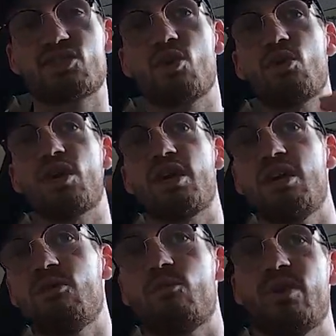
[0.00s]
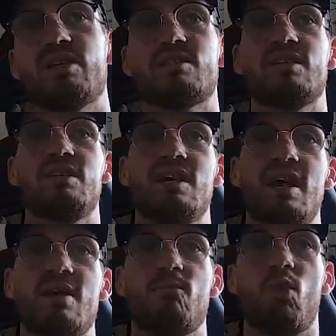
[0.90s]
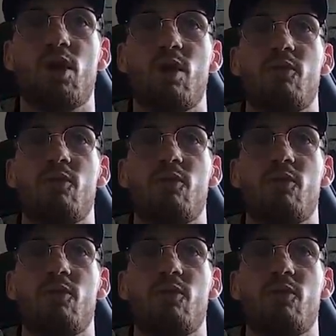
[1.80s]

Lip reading: So here we see one